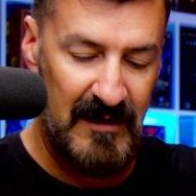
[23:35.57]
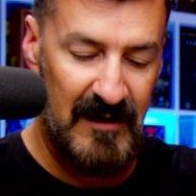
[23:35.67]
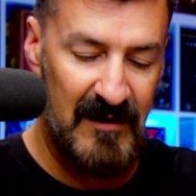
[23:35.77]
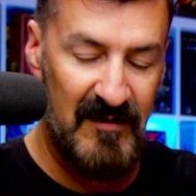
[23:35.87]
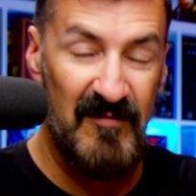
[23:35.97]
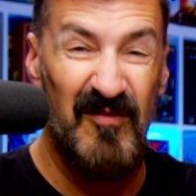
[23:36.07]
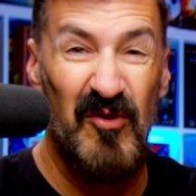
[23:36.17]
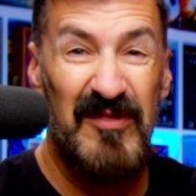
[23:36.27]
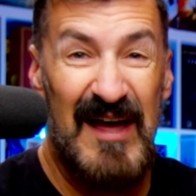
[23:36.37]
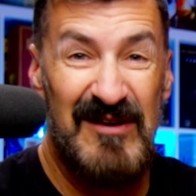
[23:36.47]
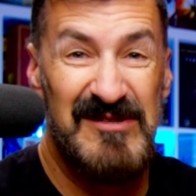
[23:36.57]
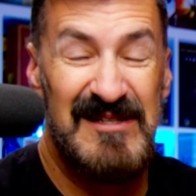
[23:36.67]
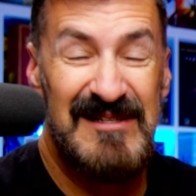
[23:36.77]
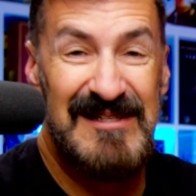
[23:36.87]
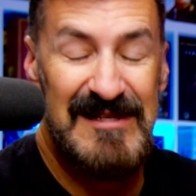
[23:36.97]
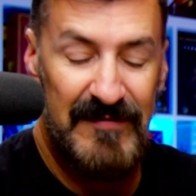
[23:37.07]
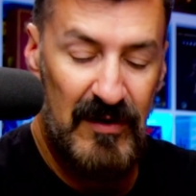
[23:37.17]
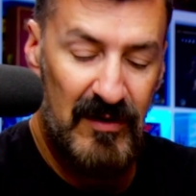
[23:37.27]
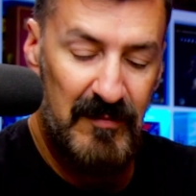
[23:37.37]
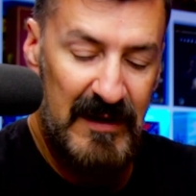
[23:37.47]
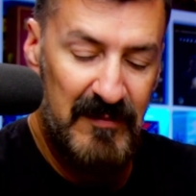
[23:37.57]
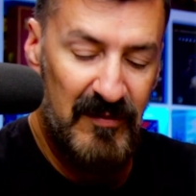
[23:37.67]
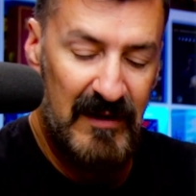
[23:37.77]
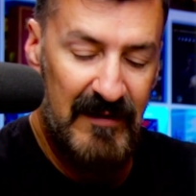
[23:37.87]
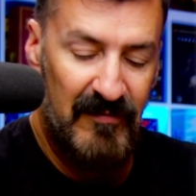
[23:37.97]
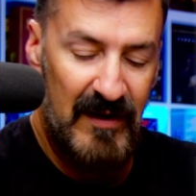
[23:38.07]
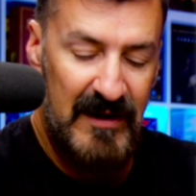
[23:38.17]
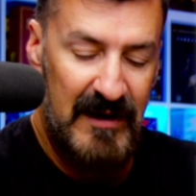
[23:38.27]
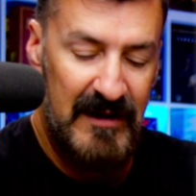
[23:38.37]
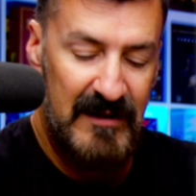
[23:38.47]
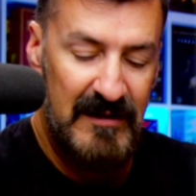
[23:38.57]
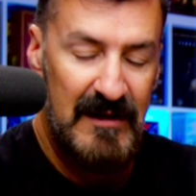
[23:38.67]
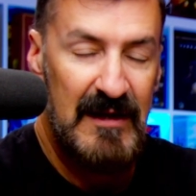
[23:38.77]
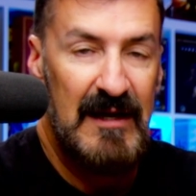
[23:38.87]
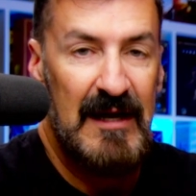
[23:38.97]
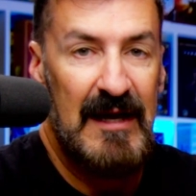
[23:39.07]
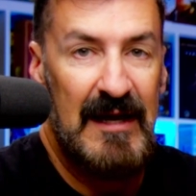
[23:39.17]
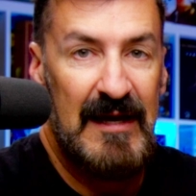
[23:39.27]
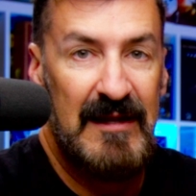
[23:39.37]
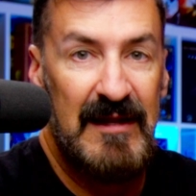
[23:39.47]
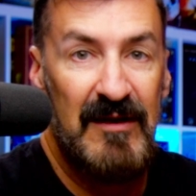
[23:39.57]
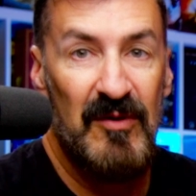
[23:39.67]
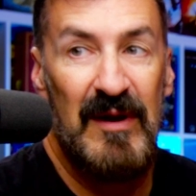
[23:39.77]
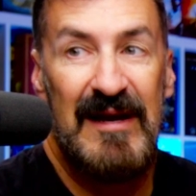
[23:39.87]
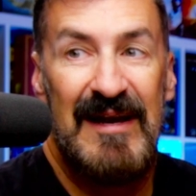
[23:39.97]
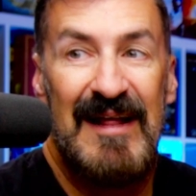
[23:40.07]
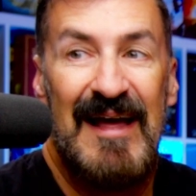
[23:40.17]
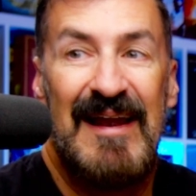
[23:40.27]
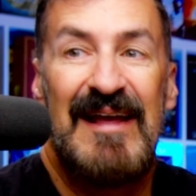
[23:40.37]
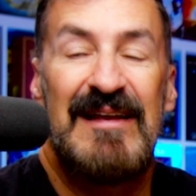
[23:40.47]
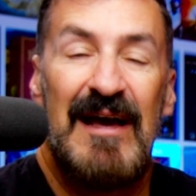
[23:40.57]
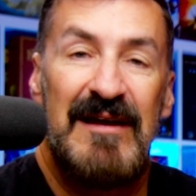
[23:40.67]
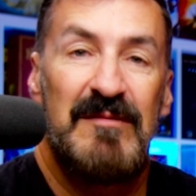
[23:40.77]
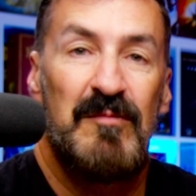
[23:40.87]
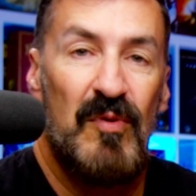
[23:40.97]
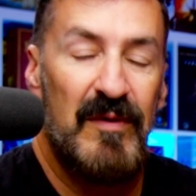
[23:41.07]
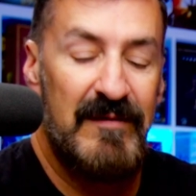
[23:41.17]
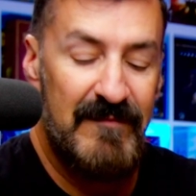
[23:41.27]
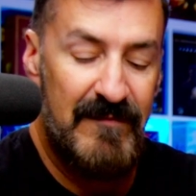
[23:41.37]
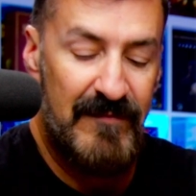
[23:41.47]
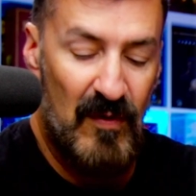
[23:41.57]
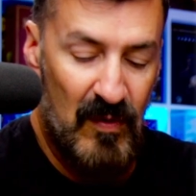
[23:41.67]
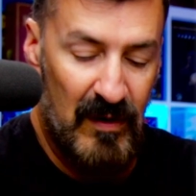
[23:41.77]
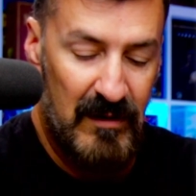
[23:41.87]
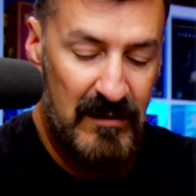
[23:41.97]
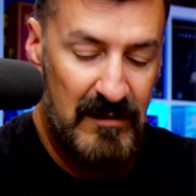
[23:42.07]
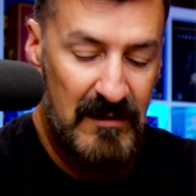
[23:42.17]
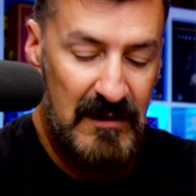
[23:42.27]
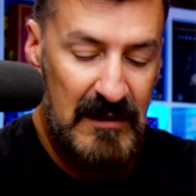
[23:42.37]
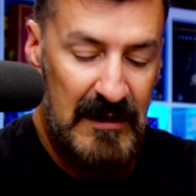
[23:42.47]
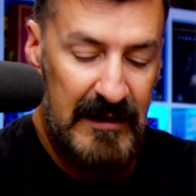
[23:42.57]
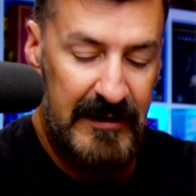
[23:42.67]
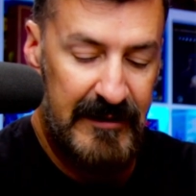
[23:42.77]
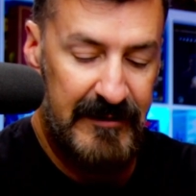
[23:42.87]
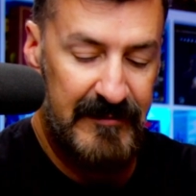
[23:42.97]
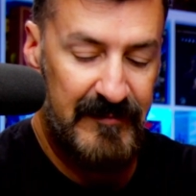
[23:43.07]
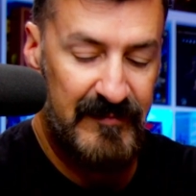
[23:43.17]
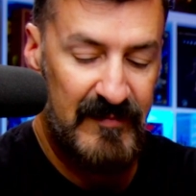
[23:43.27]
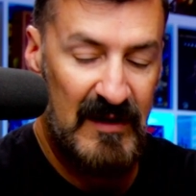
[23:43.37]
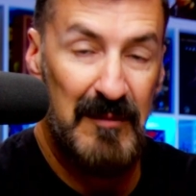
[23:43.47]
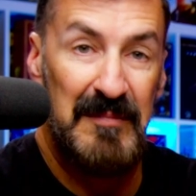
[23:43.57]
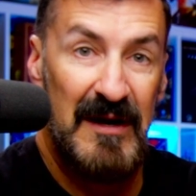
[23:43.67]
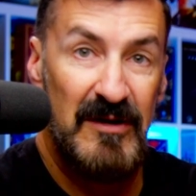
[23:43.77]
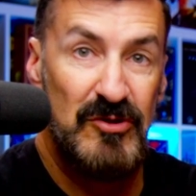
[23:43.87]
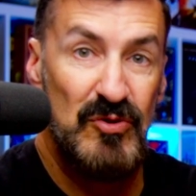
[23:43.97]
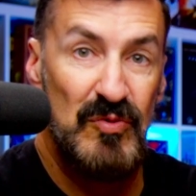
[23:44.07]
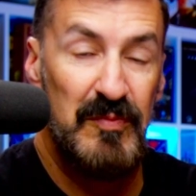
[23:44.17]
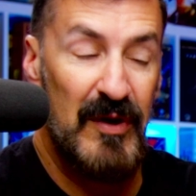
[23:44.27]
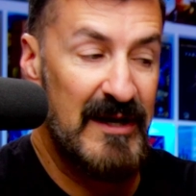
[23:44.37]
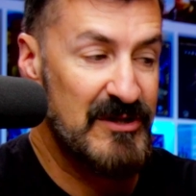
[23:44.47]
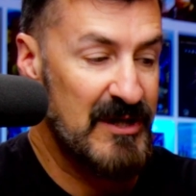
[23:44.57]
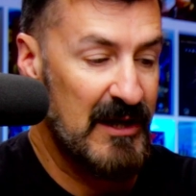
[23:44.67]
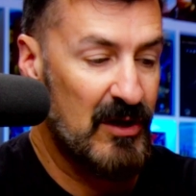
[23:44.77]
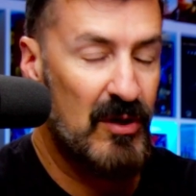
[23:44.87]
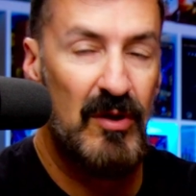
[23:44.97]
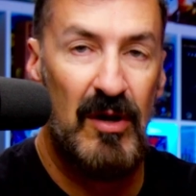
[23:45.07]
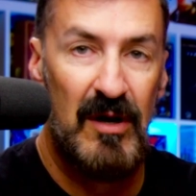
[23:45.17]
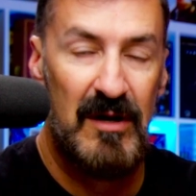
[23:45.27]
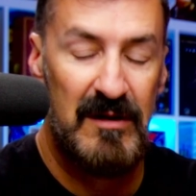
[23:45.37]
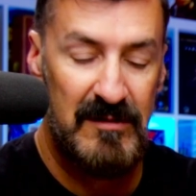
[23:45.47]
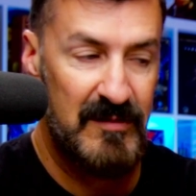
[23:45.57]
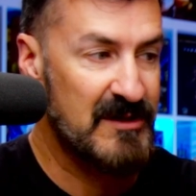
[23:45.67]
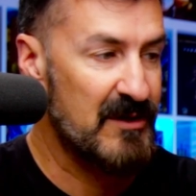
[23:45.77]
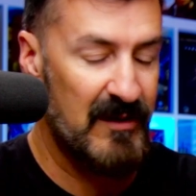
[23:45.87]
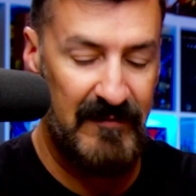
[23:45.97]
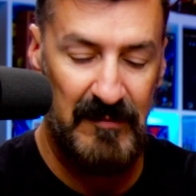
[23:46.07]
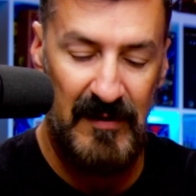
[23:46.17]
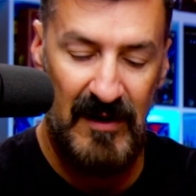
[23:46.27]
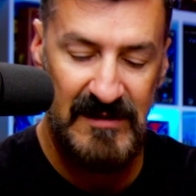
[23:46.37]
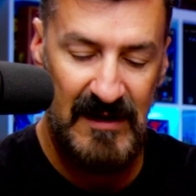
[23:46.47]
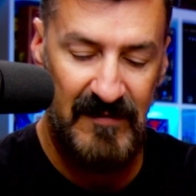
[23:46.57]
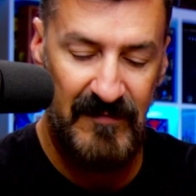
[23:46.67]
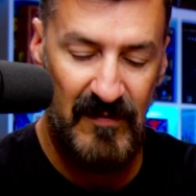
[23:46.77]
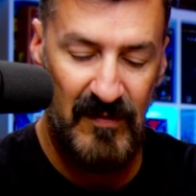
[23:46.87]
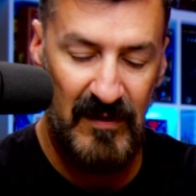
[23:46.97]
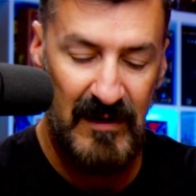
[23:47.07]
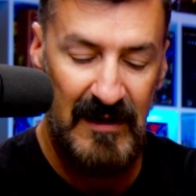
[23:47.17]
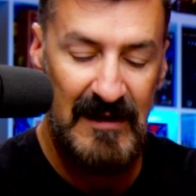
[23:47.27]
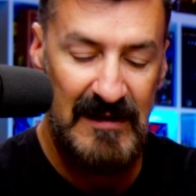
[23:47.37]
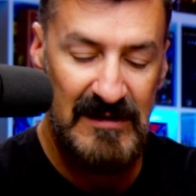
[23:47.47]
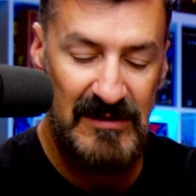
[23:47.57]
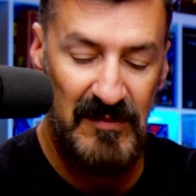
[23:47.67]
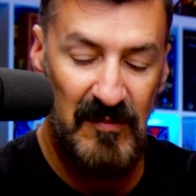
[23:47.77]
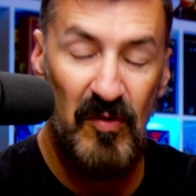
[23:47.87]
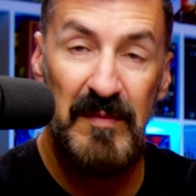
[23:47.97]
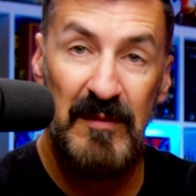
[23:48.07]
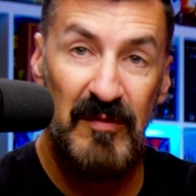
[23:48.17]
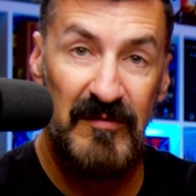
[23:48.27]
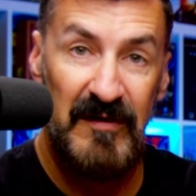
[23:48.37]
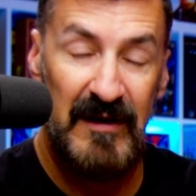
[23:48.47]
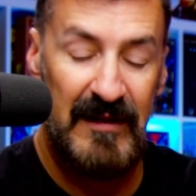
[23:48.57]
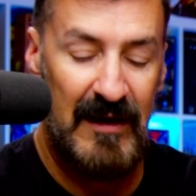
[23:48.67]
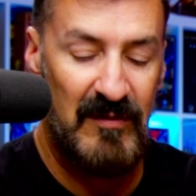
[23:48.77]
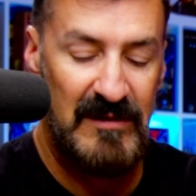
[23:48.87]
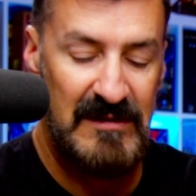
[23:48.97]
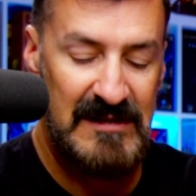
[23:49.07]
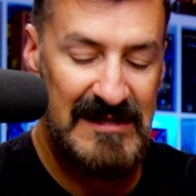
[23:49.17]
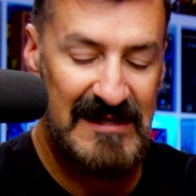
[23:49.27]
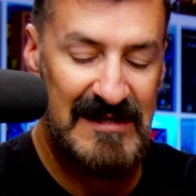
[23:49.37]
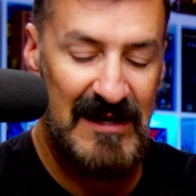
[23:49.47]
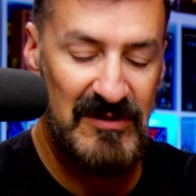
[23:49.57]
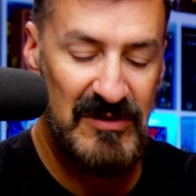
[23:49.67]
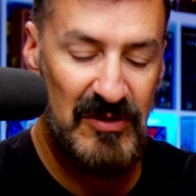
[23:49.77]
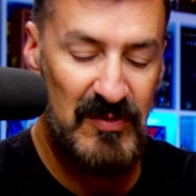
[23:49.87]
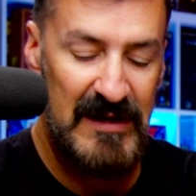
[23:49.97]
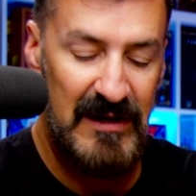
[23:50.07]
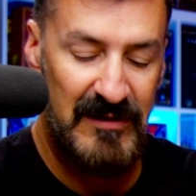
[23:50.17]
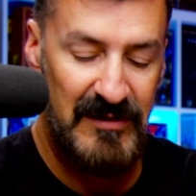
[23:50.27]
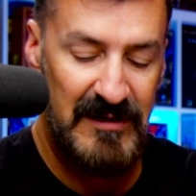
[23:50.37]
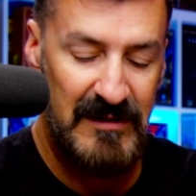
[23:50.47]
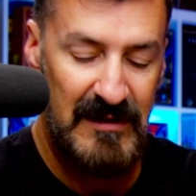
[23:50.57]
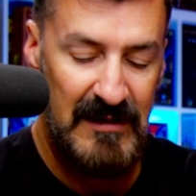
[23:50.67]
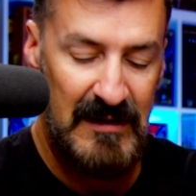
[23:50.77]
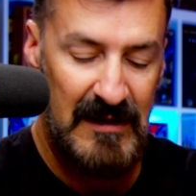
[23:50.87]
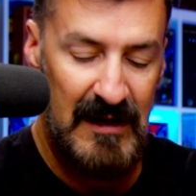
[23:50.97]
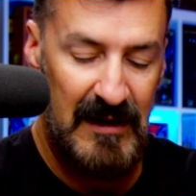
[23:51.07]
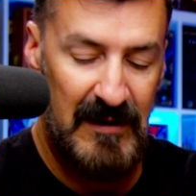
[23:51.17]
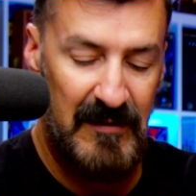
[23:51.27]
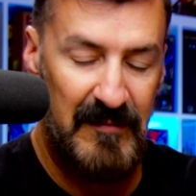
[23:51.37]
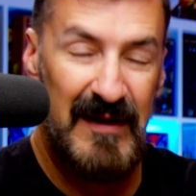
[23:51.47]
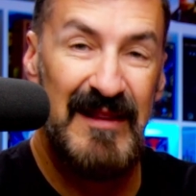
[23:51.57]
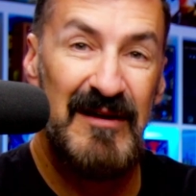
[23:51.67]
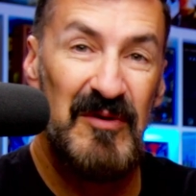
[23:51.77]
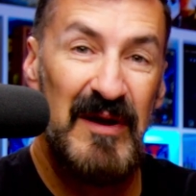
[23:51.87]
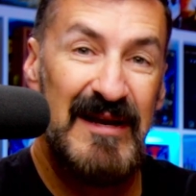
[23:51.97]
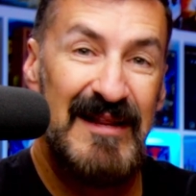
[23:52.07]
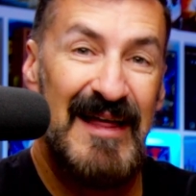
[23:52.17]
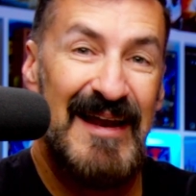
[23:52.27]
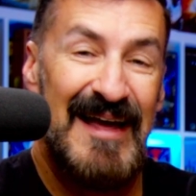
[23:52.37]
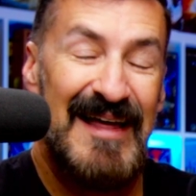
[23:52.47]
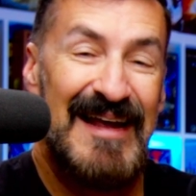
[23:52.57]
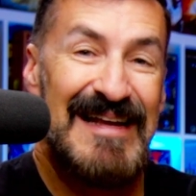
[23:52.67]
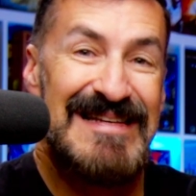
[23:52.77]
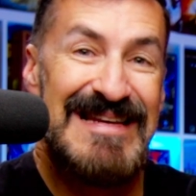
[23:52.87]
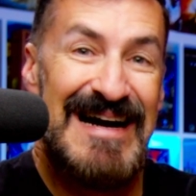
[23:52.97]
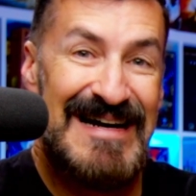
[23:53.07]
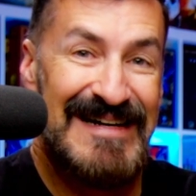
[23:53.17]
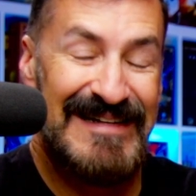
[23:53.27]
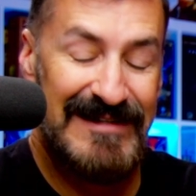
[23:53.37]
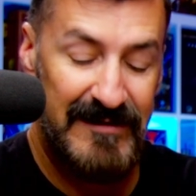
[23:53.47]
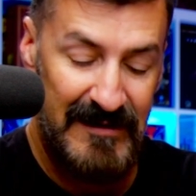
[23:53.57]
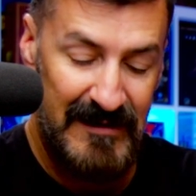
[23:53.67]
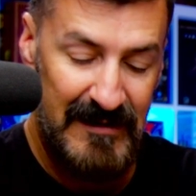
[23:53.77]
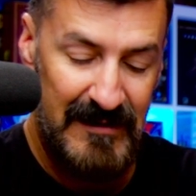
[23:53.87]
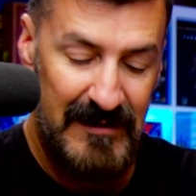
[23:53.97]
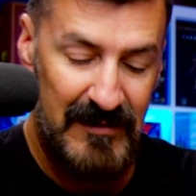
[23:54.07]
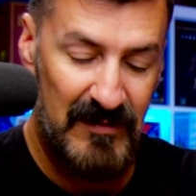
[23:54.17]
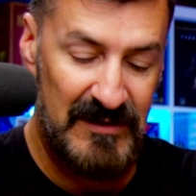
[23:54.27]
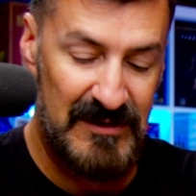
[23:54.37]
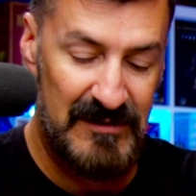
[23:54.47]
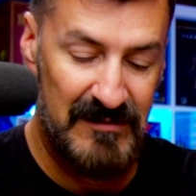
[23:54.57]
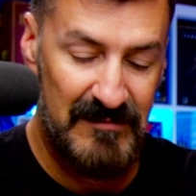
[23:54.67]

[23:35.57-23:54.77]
4,700 people have rated it, and they were rating it at a 9.4. Compared to Branch and Claw, which I don't have the box out for. So more people have rated that one, 6,300, and they're rating that at a 9, which